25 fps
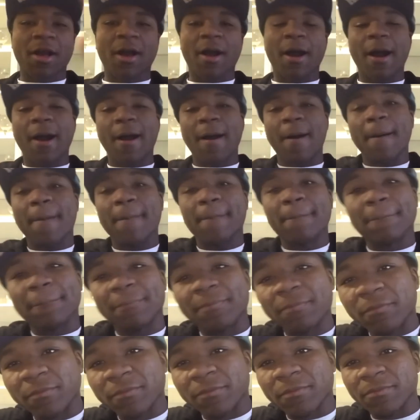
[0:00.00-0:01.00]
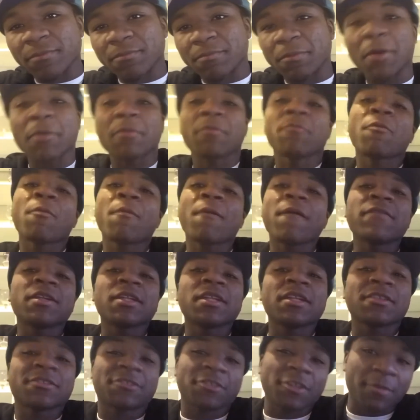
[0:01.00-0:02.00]
Um, but we're
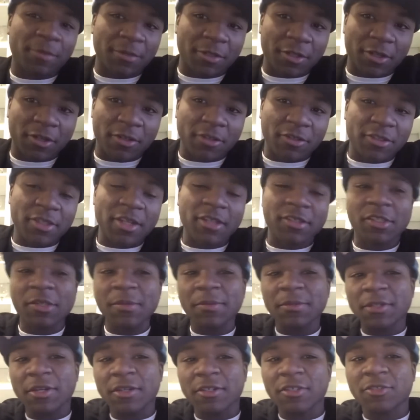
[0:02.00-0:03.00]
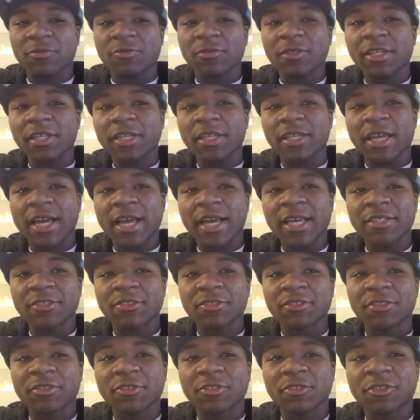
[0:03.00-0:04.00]
moving into superchargers now. Superchargers we got
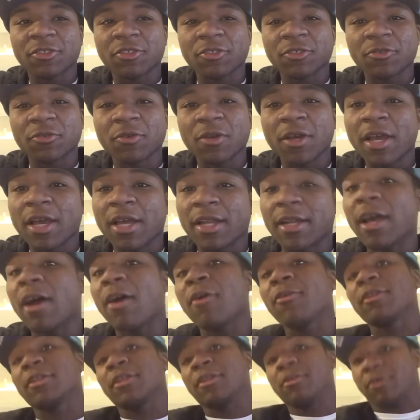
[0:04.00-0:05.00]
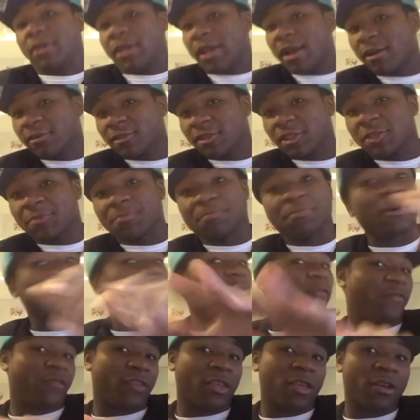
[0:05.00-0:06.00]
introduced to not only new characters
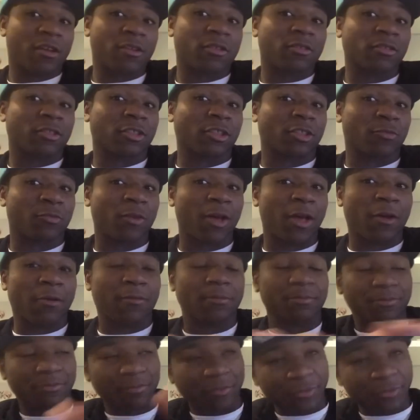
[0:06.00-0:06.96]
but vehicles as well.